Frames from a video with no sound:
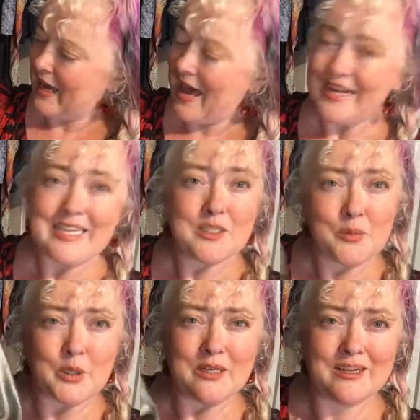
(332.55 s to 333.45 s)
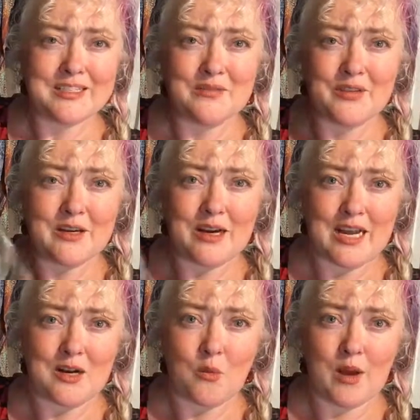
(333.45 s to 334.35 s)
I need to put it on to figure out
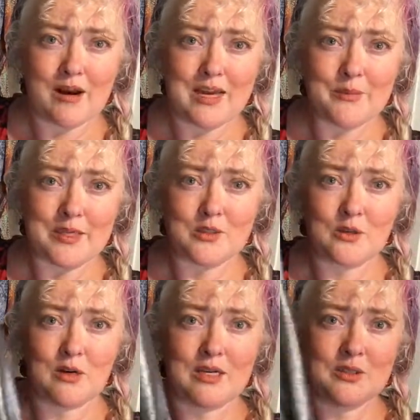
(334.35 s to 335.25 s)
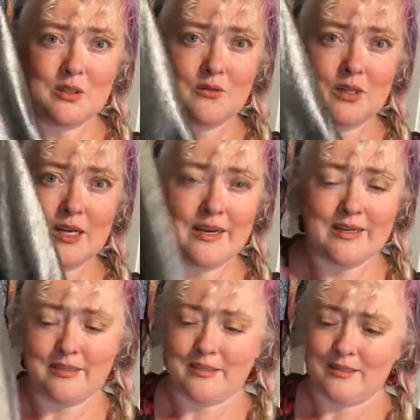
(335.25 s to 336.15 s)
how to wear it, but it's crossover, and
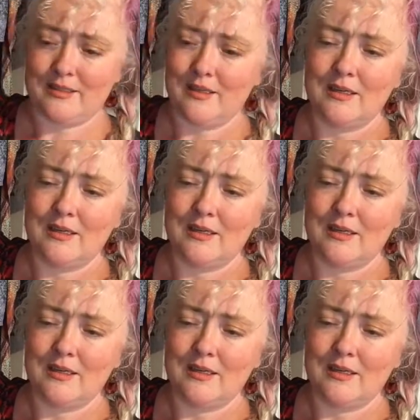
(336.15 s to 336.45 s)
it's